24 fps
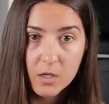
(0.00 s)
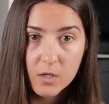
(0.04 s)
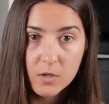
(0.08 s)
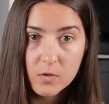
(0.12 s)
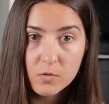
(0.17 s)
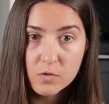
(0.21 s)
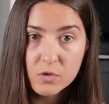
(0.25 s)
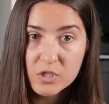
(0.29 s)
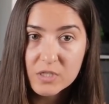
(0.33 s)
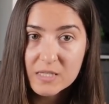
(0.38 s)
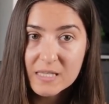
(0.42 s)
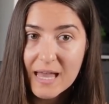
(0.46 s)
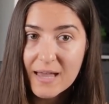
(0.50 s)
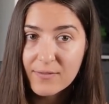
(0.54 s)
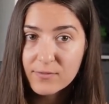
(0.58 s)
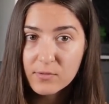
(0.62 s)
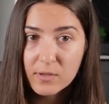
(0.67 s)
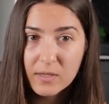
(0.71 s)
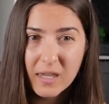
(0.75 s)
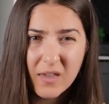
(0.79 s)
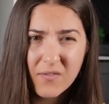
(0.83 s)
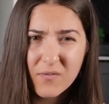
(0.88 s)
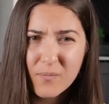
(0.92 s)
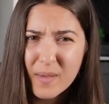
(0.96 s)
You just have to
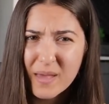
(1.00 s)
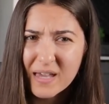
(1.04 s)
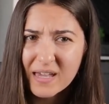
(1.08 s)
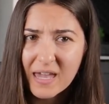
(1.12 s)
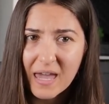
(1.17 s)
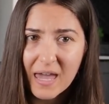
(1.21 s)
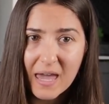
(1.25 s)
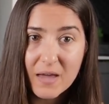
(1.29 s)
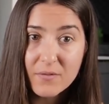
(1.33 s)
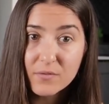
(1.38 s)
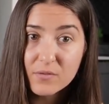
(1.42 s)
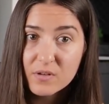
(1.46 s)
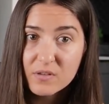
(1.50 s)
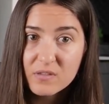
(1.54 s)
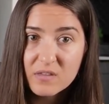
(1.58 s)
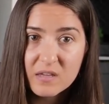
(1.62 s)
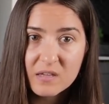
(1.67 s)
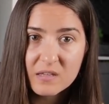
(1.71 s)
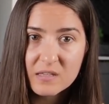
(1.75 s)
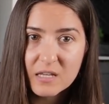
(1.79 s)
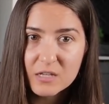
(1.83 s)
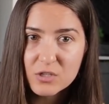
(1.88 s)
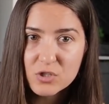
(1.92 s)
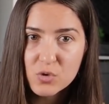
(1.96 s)
give back
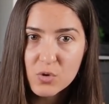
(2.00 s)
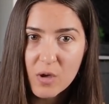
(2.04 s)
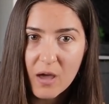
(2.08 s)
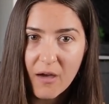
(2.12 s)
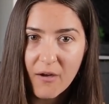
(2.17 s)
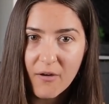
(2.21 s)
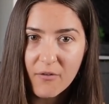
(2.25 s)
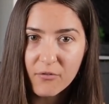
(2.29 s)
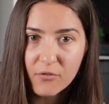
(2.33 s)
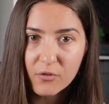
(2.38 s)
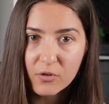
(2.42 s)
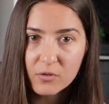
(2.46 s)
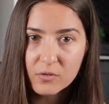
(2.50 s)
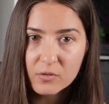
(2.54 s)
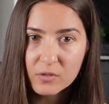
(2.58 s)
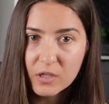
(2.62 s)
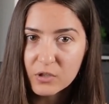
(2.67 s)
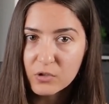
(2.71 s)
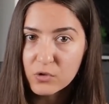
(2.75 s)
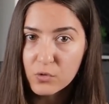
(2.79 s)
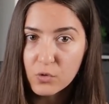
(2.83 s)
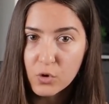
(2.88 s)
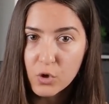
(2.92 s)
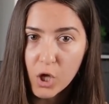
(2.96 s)
everything that you have,
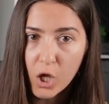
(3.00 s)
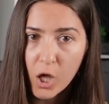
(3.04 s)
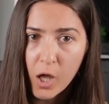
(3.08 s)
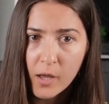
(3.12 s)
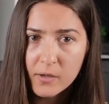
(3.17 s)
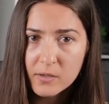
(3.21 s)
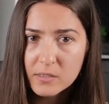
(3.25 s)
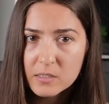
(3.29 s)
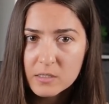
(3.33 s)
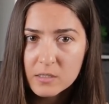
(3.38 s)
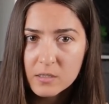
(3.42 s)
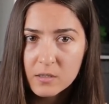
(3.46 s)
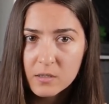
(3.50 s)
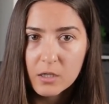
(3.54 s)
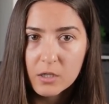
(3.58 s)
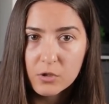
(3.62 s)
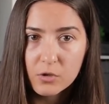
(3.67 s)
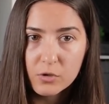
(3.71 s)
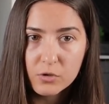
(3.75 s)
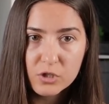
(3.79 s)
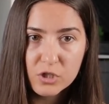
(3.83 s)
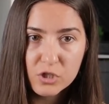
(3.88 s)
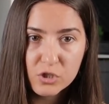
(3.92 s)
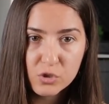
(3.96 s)
that you got, in
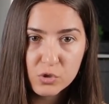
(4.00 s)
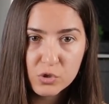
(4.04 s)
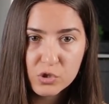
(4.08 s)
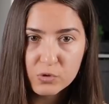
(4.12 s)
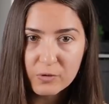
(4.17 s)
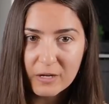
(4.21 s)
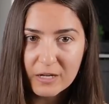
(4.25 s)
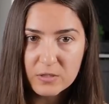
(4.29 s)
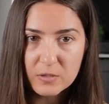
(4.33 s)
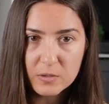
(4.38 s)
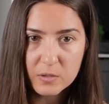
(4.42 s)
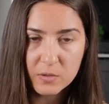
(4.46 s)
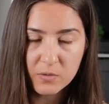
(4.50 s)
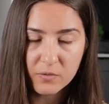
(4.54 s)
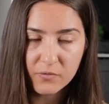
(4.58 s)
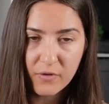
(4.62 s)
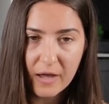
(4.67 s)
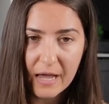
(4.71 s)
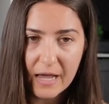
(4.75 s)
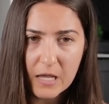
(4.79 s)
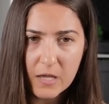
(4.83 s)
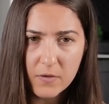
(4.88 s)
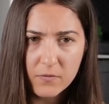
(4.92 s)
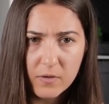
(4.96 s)
order to try to
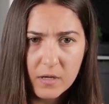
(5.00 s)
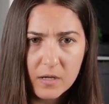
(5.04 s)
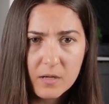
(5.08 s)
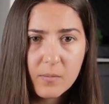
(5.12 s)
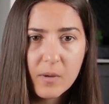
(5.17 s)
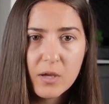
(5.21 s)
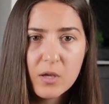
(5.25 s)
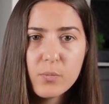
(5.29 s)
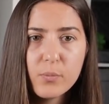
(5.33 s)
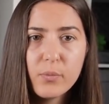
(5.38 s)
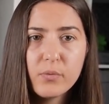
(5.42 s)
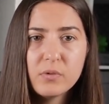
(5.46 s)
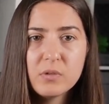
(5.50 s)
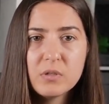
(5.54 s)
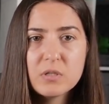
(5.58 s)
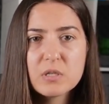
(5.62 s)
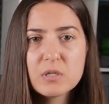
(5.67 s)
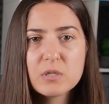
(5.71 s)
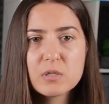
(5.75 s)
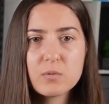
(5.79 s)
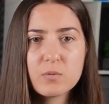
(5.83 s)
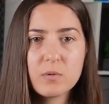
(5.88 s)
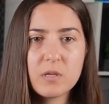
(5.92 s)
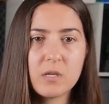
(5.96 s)
survive. And my opponent
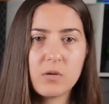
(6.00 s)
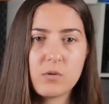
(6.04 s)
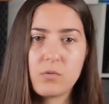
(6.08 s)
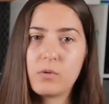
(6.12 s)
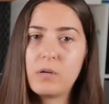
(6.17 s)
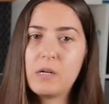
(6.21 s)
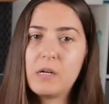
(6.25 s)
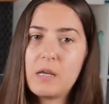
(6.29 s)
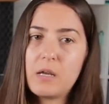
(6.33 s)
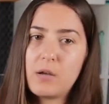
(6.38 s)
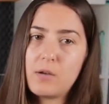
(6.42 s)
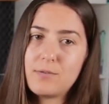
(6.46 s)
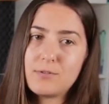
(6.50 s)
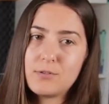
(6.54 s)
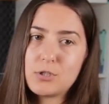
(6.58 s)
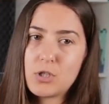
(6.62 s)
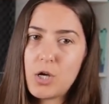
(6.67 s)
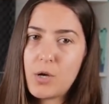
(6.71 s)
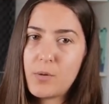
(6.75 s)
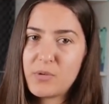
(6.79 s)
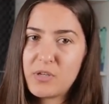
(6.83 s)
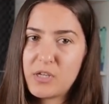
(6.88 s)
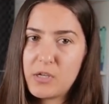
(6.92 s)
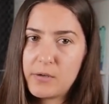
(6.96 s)
is doing really a good
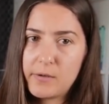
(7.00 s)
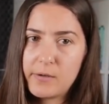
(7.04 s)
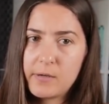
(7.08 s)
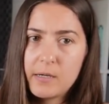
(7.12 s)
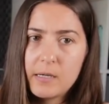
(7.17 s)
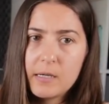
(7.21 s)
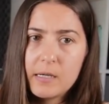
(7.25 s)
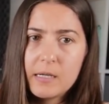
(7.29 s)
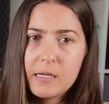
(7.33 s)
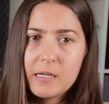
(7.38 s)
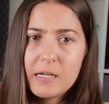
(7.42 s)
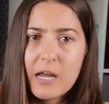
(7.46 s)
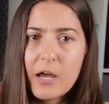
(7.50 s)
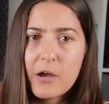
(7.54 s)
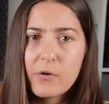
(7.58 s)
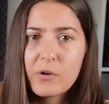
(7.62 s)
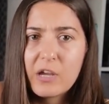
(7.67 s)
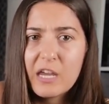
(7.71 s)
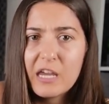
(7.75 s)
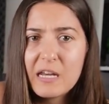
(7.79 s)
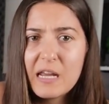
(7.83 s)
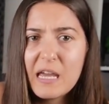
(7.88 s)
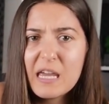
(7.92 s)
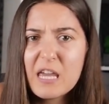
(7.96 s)
job here. Now,
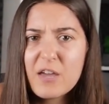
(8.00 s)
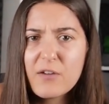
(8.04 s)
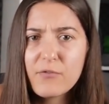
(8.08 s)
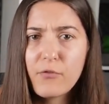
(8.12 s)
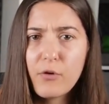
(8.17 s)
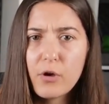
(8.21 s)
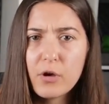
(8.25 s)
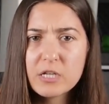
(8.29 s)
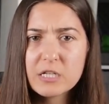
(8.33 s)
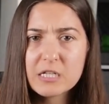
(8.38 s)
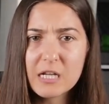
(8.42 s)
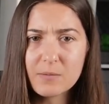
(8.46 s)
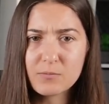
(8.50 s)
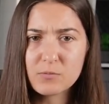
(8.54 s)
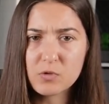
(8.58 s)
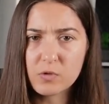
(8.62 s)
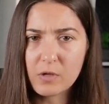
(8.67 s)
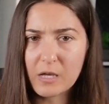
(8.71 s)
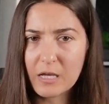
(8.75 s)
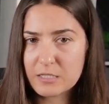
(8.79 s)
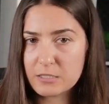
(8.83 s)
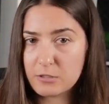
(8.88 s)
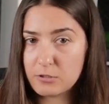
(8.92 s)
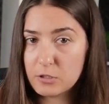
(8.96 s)
can I avoid them to
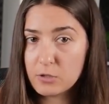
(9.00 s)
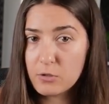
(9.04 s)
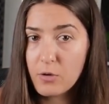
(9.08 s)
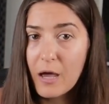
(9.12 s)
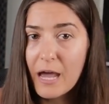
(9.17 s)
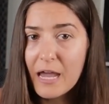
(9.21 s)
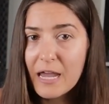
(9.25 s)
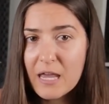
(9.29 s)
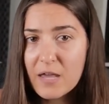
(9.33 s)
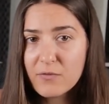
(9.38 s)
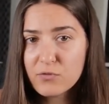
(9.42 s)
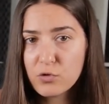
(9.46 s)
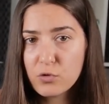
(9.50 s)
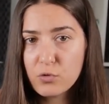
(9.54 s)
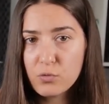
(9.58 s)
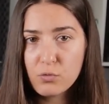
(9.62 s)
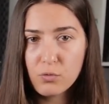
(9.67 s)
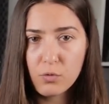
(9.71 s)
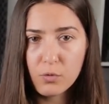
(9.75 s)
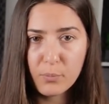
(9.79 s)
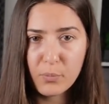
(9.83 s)
castle? So I have two